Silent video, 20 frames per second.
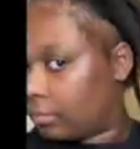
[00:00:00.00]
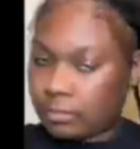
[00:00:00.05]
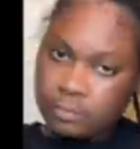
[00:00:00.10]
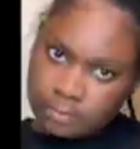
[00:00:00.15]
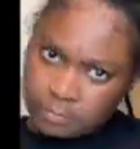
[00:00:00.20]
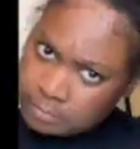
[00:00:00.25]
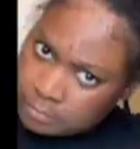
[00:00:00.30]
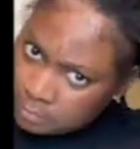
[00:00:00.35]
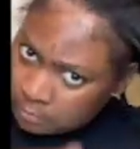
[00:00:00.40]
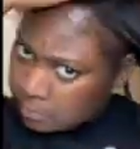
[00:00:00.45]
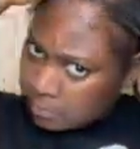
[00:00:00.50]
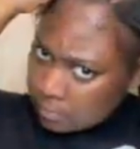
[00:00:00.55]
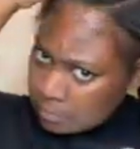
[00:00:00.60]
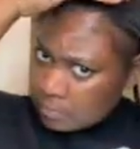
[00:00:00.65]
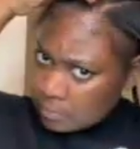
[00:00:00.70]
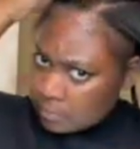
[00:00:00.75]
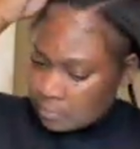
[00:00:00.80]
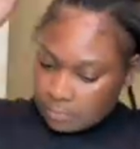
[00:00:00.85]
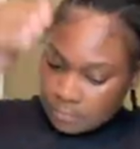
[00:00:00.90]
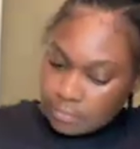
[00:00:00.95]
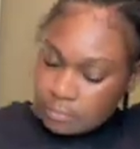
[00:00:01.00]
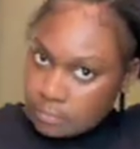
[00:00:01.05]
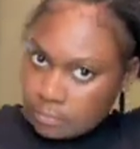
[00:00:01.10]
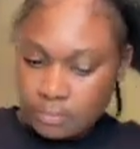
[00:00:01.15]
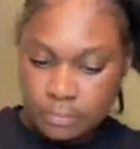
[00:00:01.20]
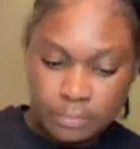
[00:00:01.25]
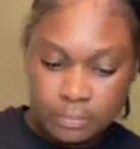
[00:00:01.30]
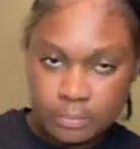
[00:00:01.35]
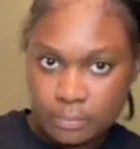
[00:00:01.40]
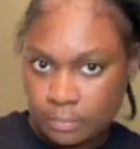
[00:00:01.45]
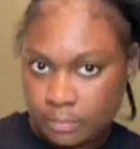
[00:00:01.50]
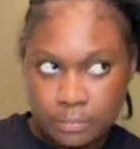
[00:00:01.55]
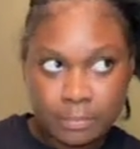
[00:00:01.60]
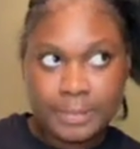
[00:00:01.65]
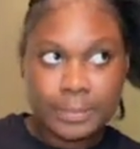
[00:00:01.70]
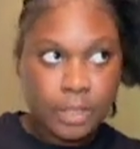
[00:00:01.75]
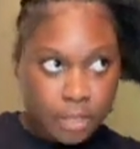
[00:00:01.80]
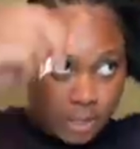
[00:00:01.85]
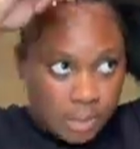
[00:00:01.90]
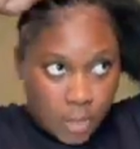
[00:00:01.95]
is on 4x speed, so
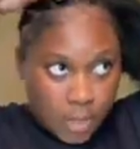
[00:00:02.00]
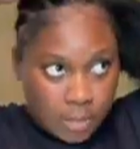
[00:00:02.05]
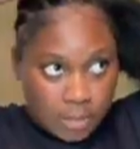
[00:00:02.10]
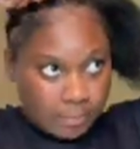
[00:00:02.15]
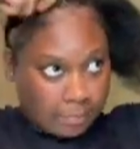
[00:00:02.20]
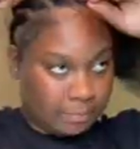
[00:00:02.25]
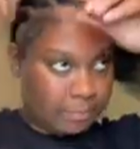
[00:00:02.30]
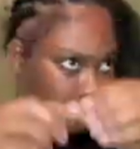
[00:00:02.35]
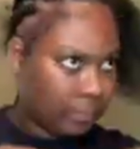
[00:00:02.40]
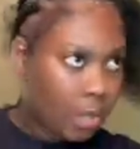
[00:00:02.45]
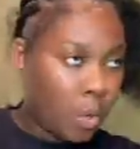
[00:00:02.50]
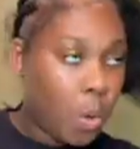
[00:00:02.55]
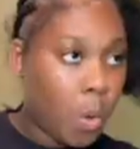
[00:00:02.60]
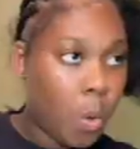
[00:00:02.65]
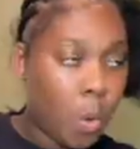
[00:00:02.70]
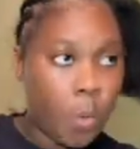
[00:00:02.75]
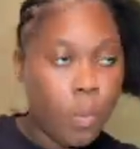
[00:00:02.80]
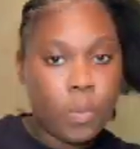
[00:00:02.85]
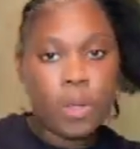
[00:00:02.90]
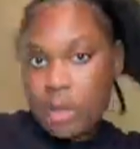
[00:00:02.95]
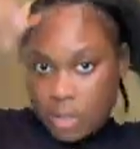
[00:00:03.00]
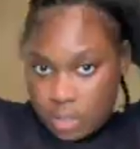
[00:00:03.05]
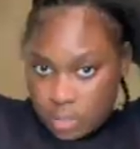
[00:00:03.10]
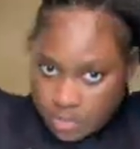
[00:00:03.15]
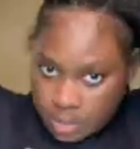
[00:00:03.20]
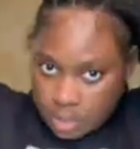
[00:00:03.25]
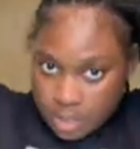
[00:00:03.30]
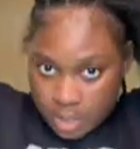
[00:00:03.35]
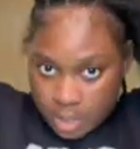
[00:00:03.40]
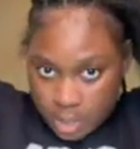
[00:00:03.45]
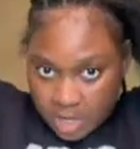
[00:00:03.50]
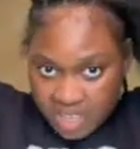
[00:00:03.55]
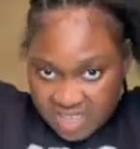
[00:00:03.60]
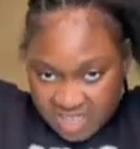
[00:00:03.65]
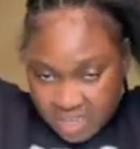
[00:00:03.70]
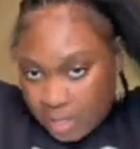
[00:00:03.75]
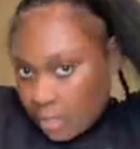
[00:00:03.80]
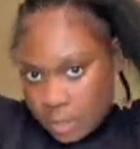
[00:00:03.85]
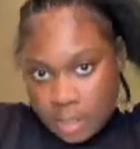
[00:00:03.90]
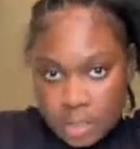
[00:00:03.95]
it's being done really fast. But it
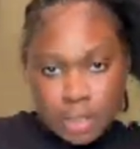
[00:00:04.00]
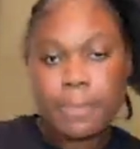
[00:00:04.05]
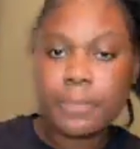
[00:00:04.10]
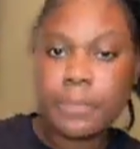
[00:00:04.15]
literally took